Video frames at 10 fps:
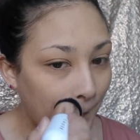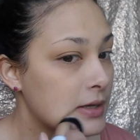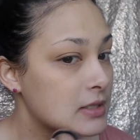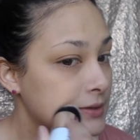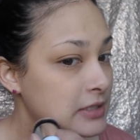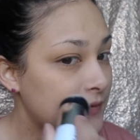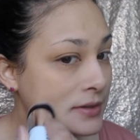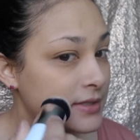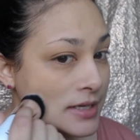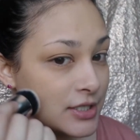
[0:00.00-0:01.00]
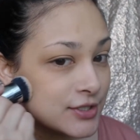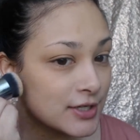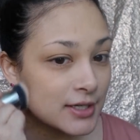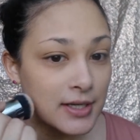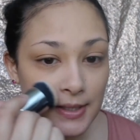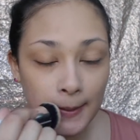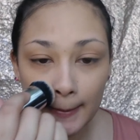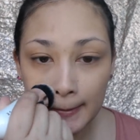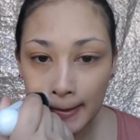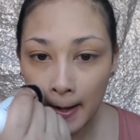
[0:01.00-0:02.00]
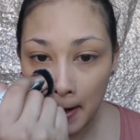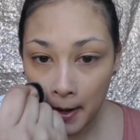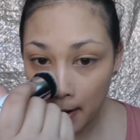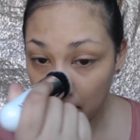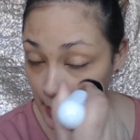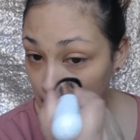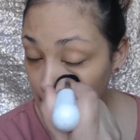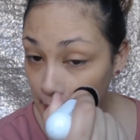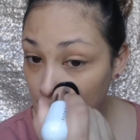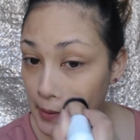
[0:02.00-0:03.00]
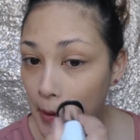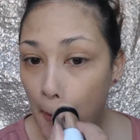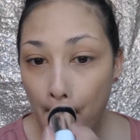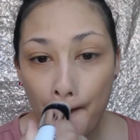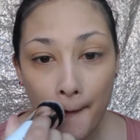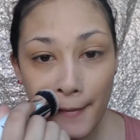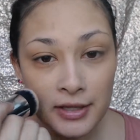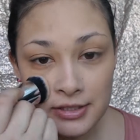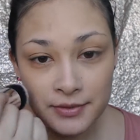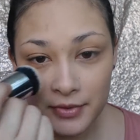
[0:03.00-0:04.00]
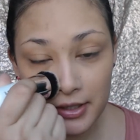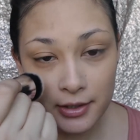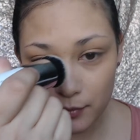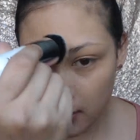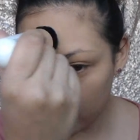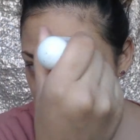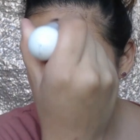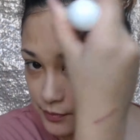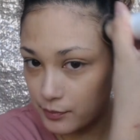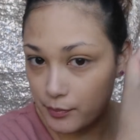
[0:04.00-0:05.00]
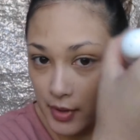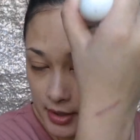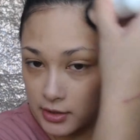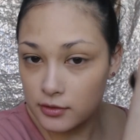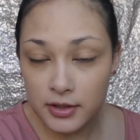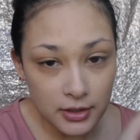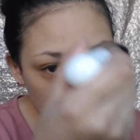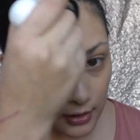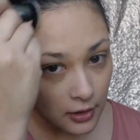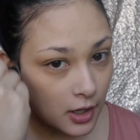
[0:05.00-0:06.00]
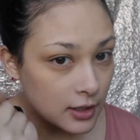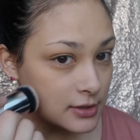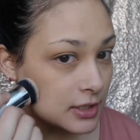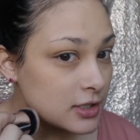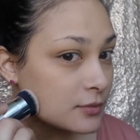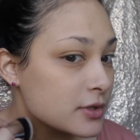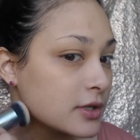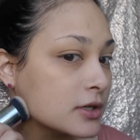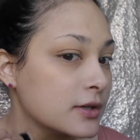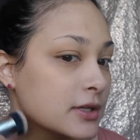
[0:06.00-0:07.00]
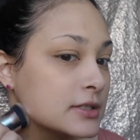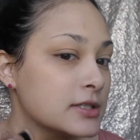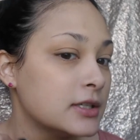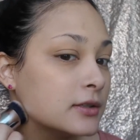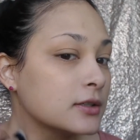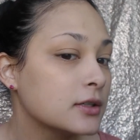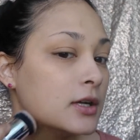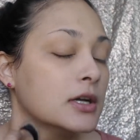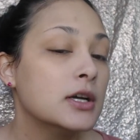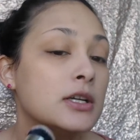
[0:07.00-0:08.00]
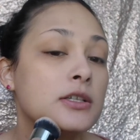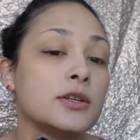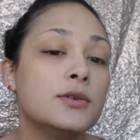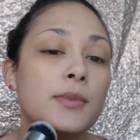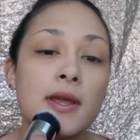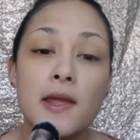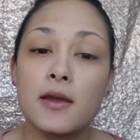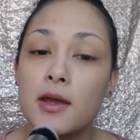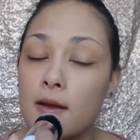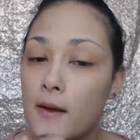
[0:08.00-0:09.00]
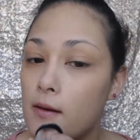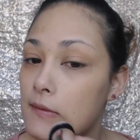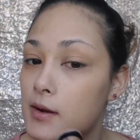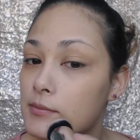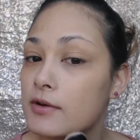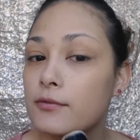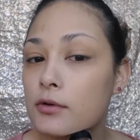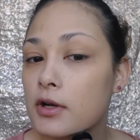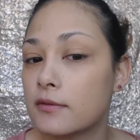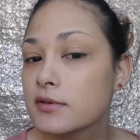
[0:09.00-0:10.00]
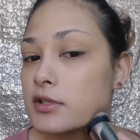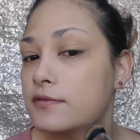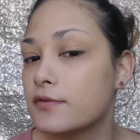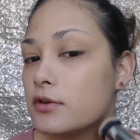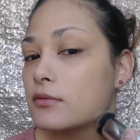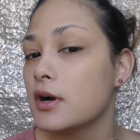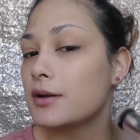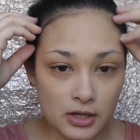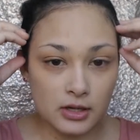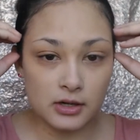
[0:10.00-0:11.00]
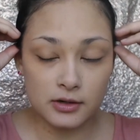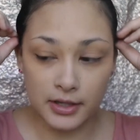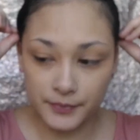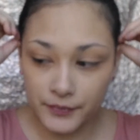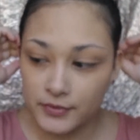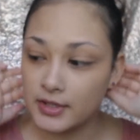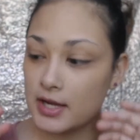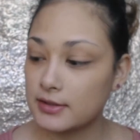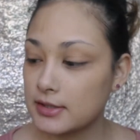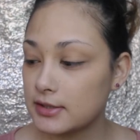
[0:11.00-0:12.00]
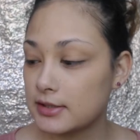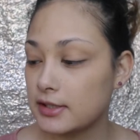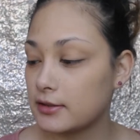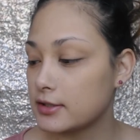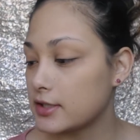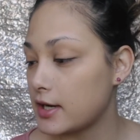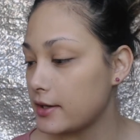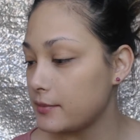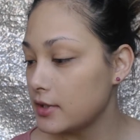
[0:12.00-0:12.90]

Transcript: So this foundation is it's a medium coverage, but you can cocktail it with a concealer to make it a full coverage if you want. Alright, now it's concealer time,